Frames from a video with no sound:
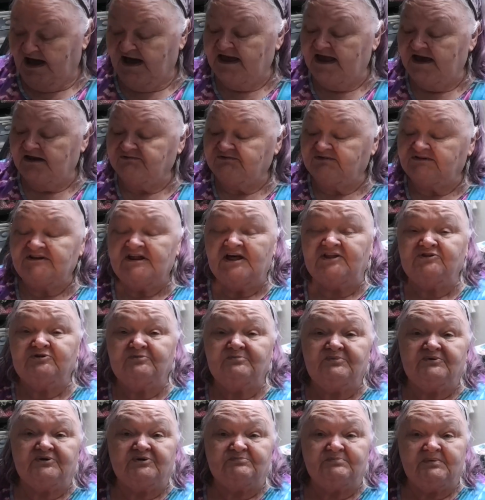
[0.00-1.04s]
I have another
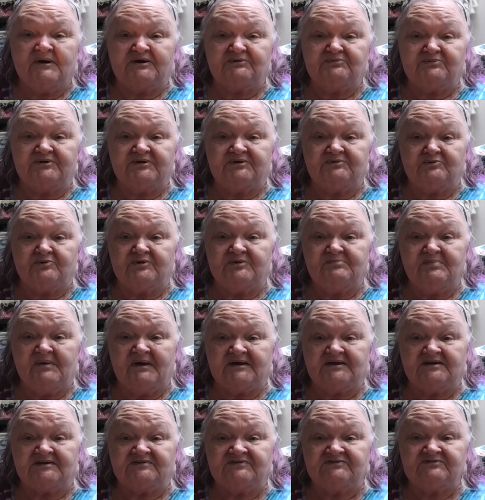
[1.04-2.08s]
book by
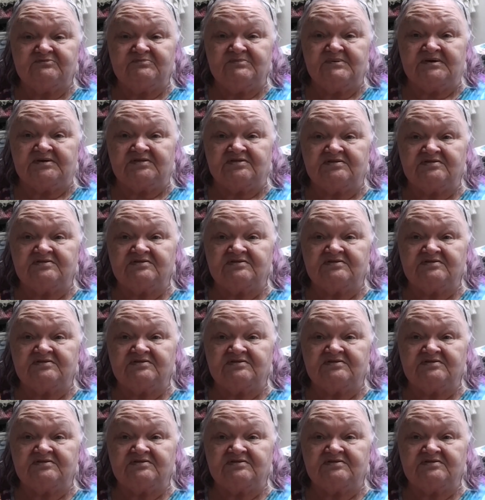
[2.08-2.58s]
Rebecca Smith.